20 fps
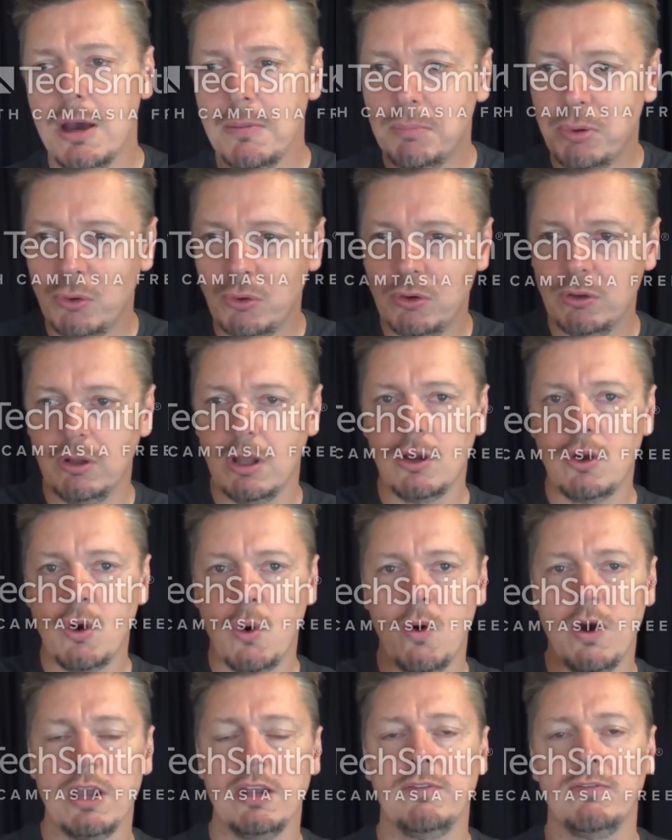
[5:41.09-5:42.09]
pull a
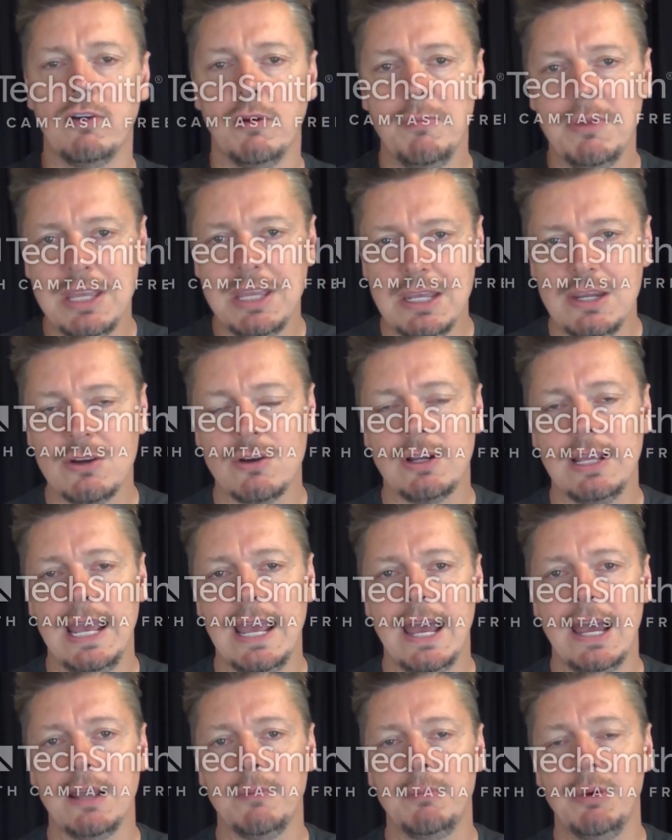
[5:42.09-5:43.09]
coin from the ear
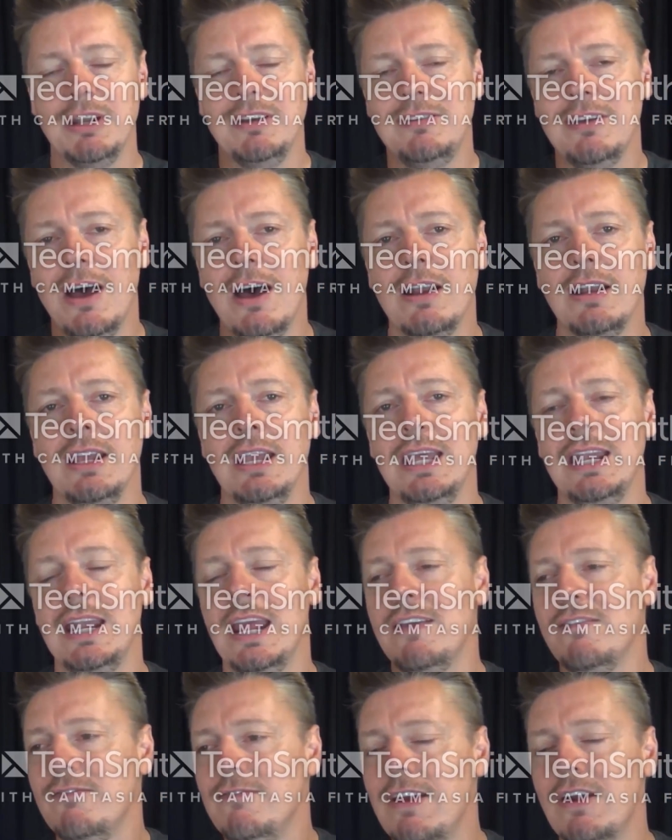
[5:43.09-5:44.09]
gag, but done in
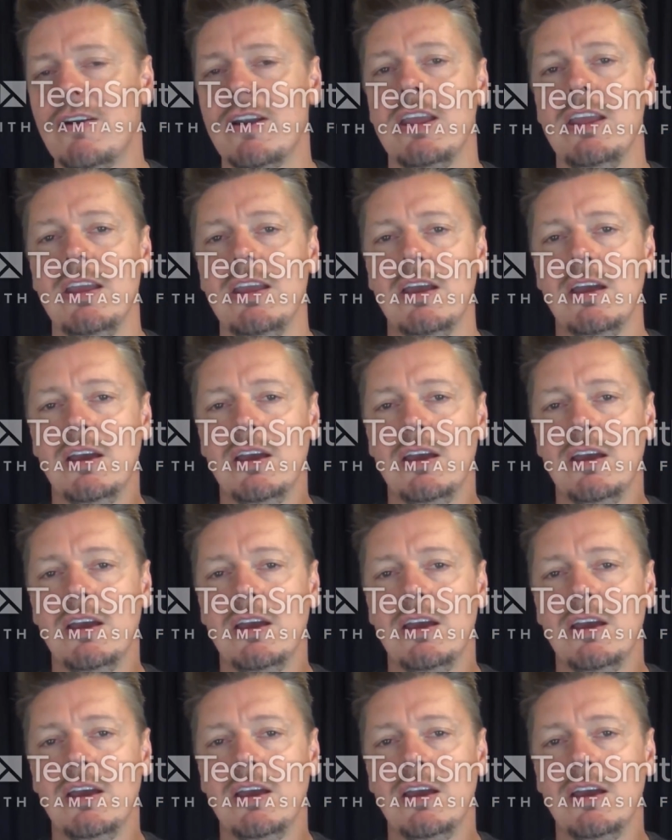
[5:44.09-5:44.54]
a very